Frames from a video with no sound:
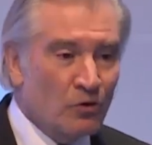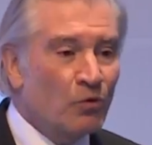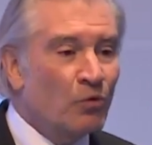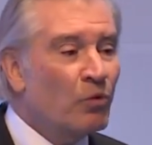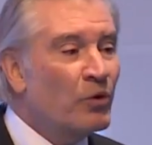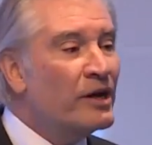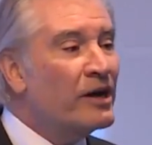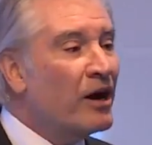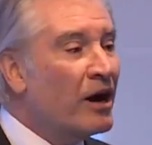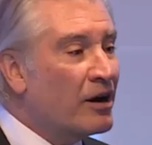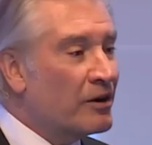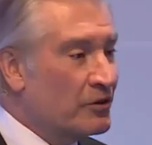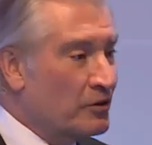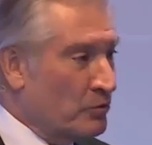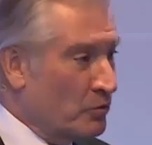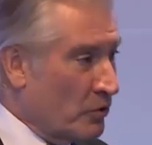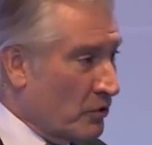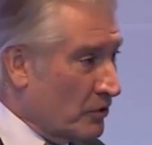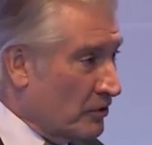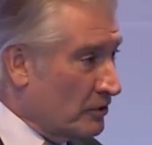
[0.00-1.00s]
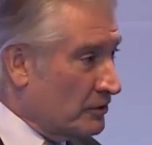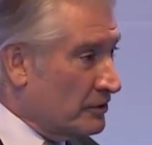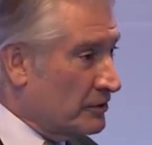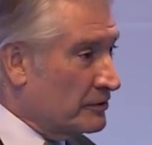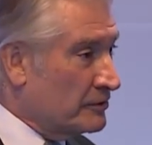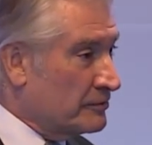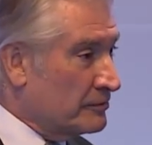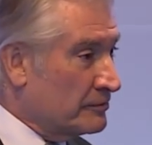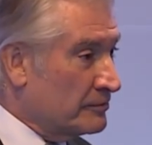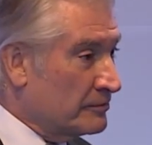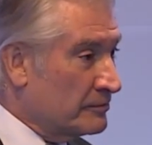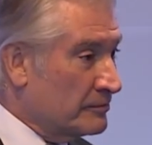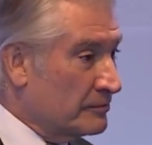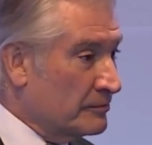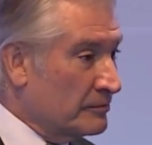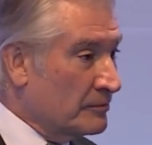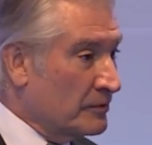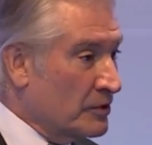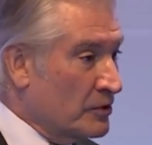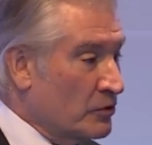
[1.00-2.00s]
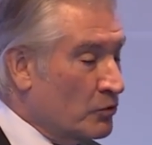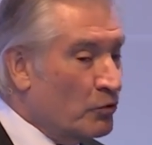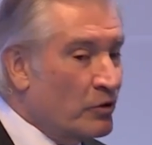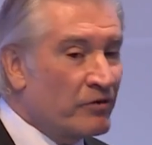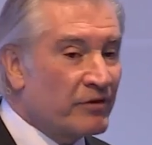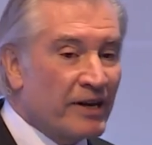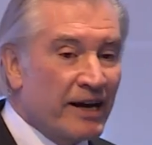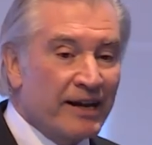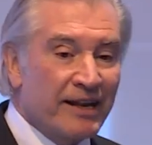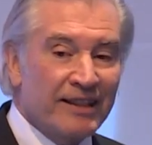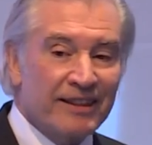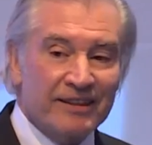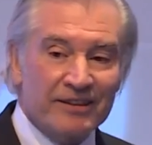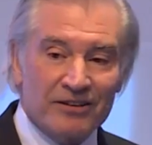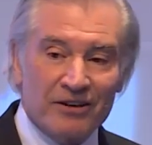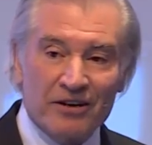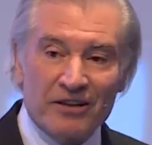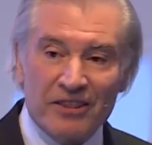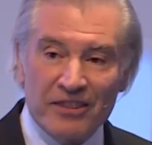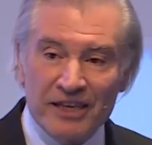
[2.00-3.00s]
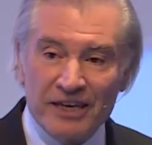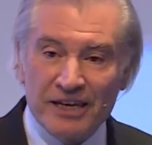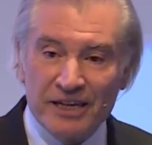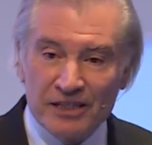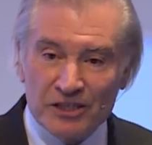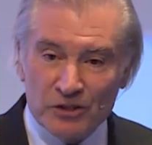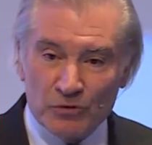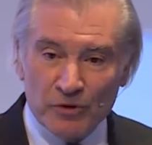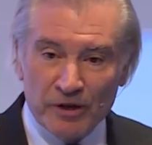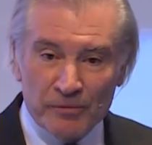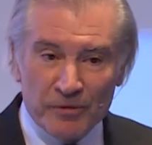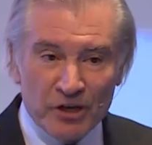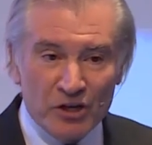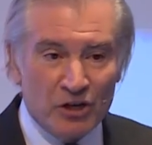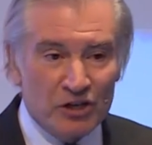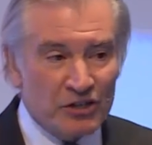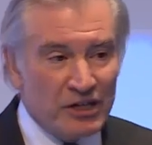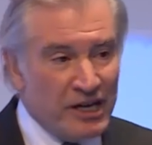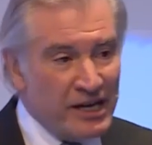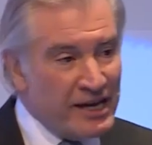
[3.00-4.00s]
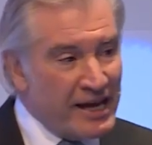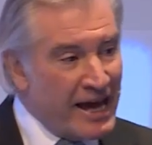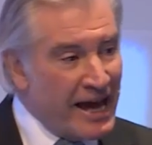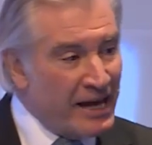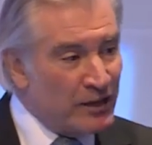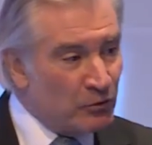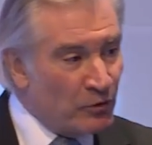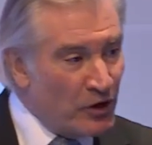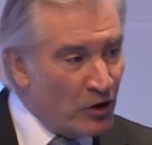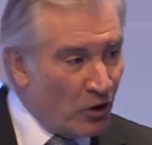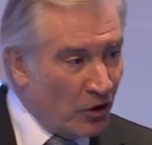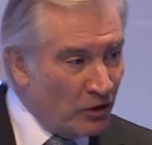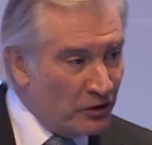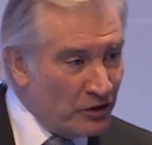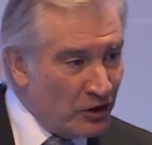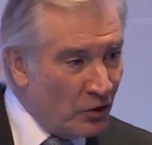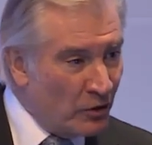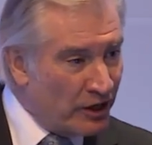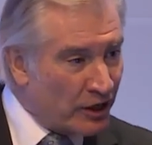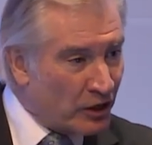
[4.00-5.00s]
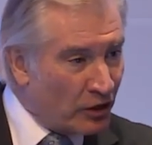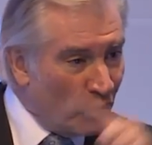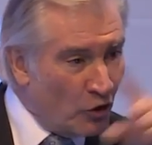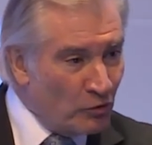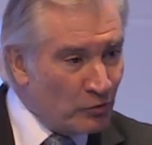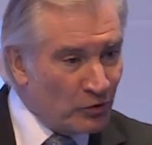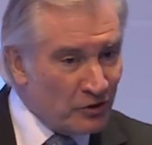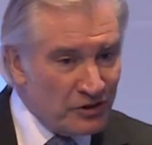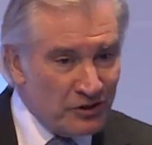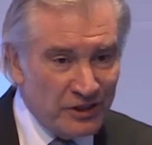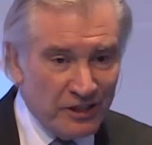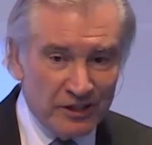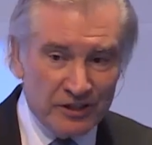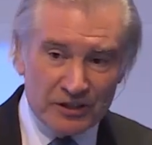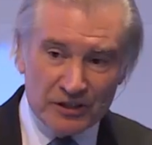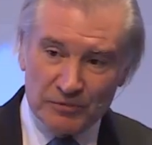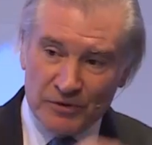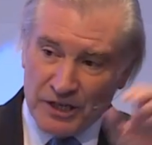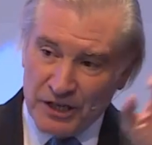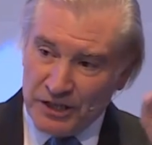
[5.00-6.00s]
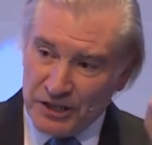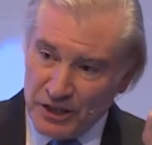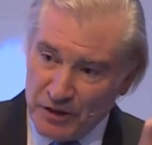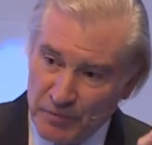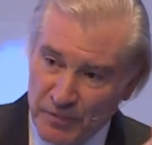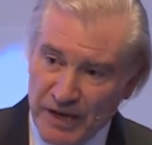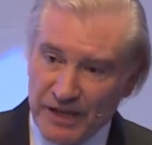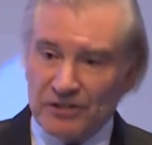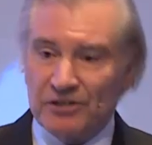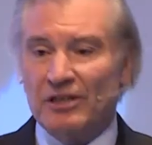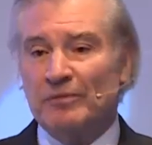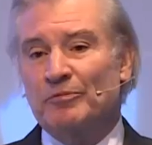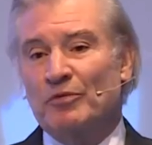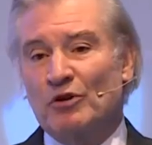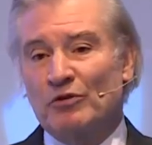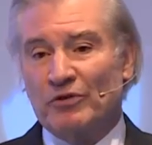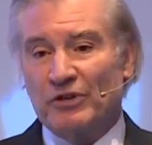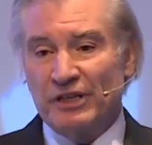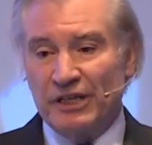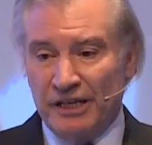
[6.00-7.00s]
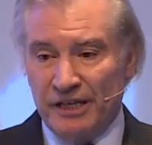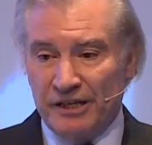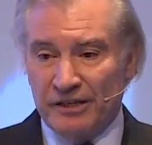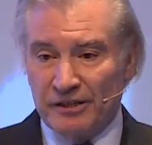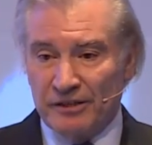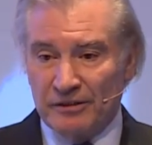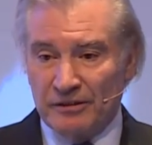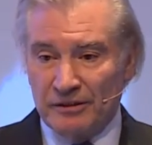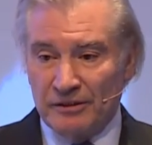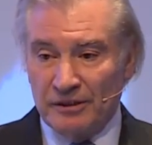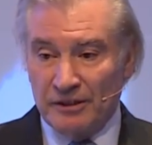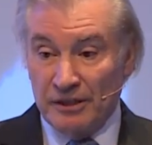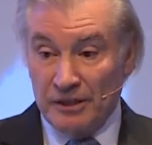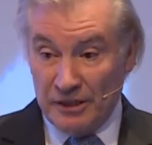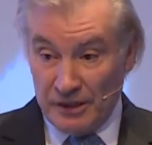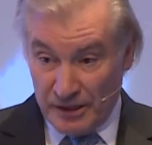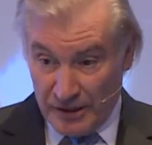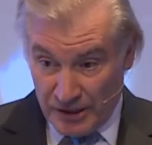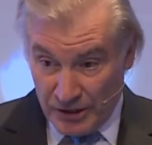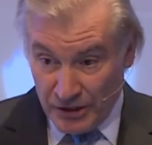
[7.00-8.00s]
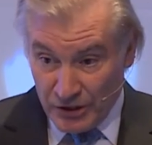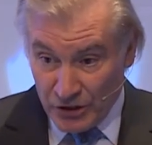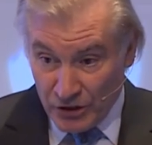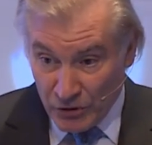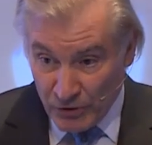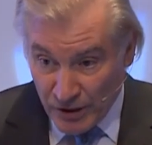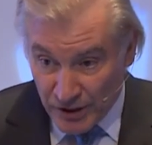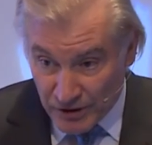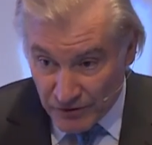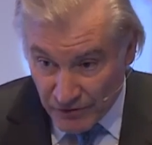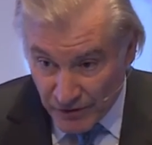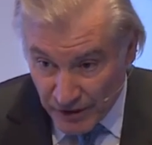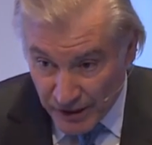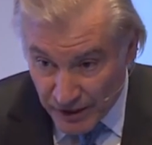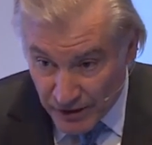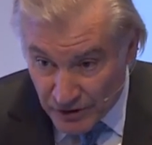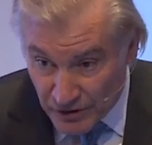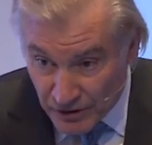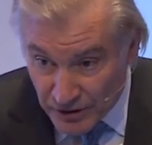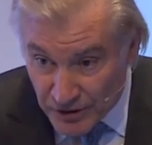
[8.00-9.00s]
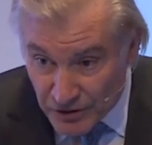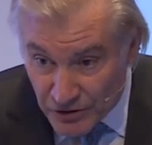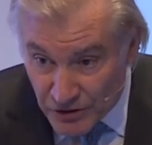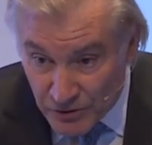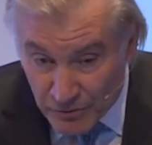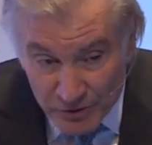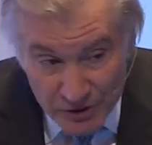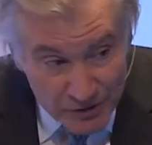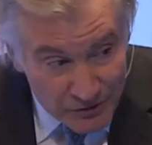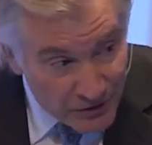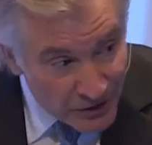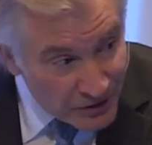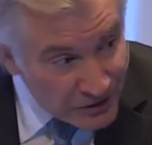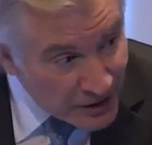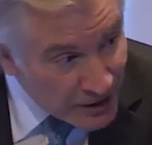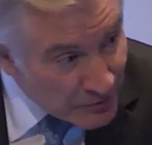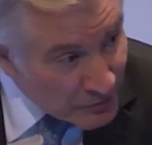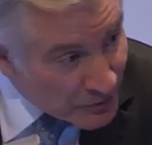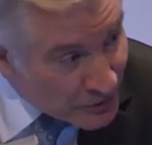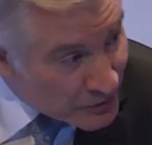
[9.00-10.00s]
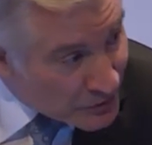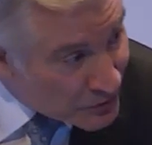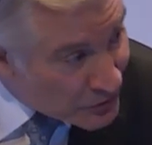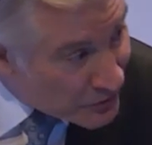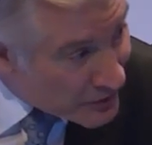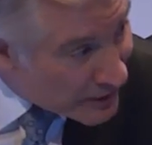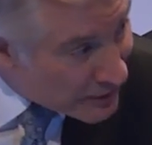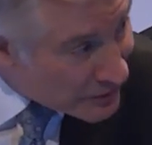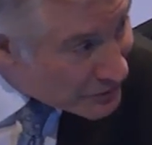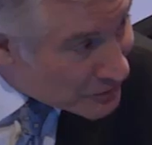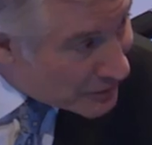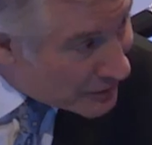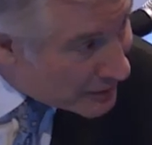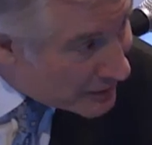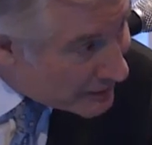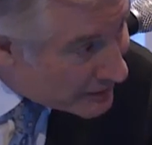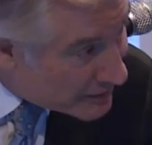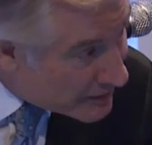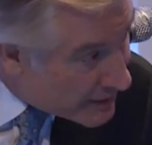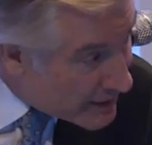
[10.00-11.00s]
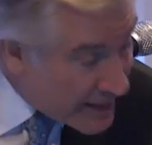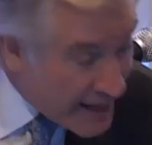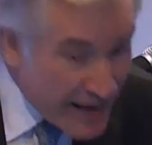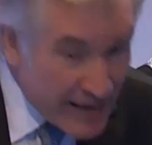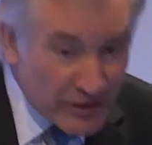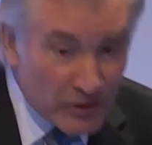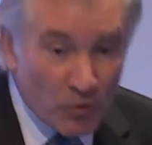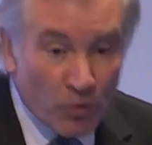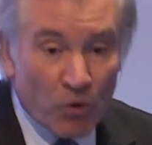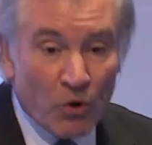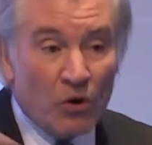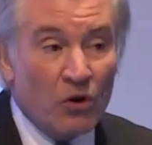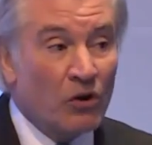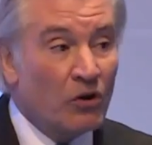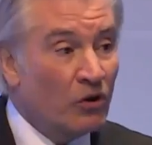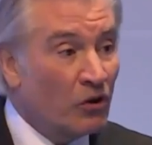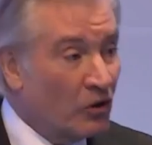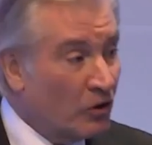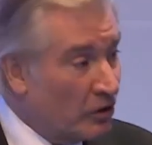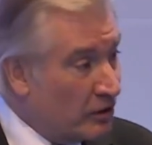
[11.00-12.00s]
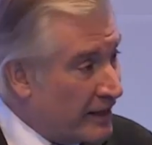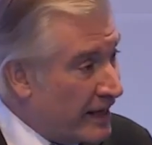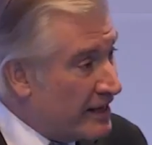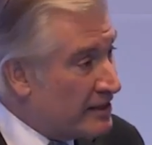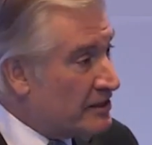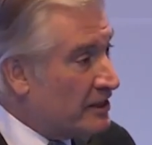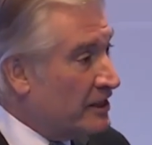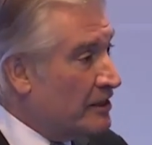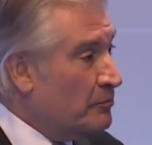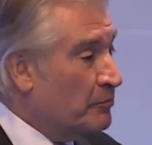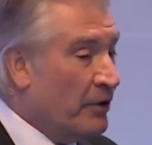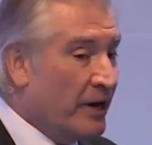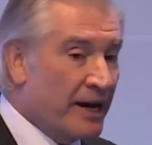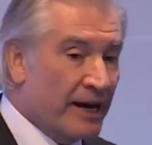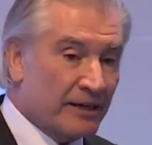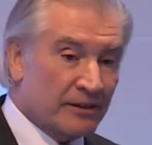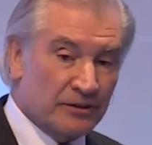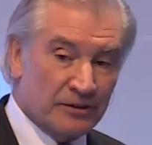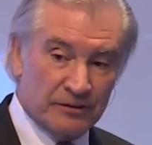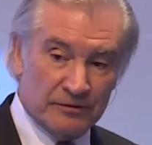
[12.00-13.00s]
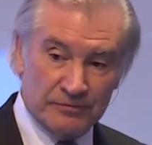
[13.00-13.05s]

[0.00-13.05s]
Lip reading: We are the world. We've got to start thinking this way because, as we all know, in a global system, you mess up over here, U.S. financial instruments, for example, in 2008, and the world has an impact.